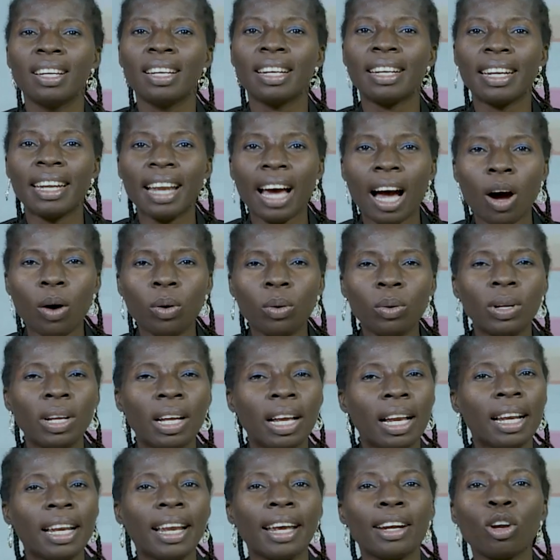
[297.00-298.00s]
Now,
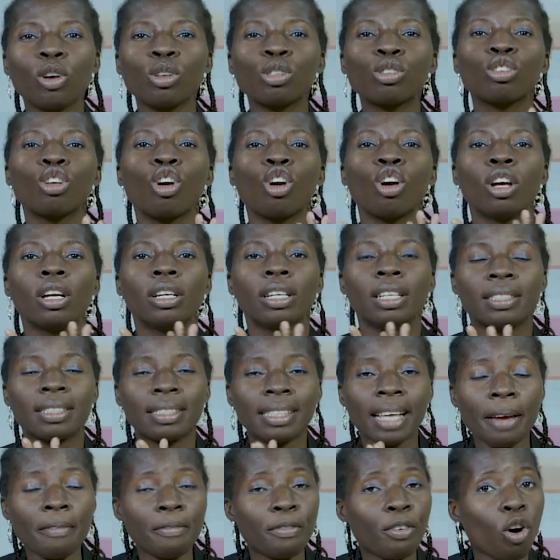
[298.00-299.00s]
let us, it's
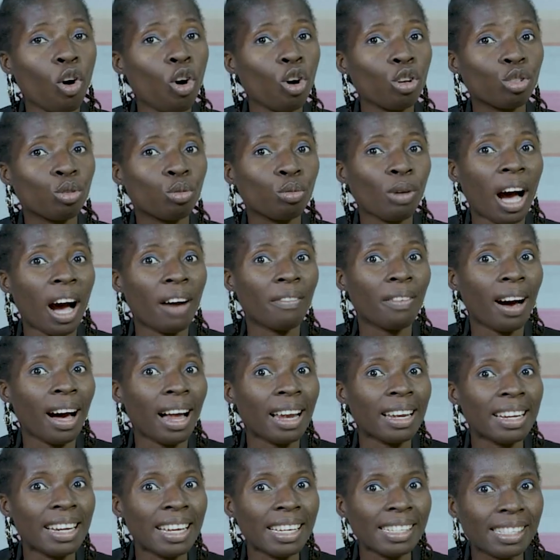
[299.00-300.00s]
time for us to have
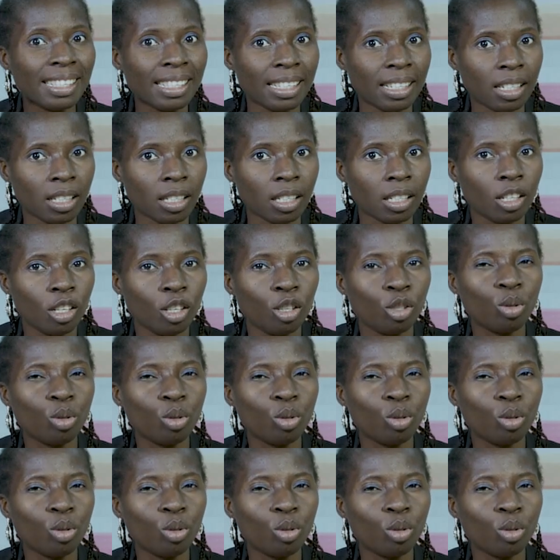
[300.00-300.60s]
our lesson.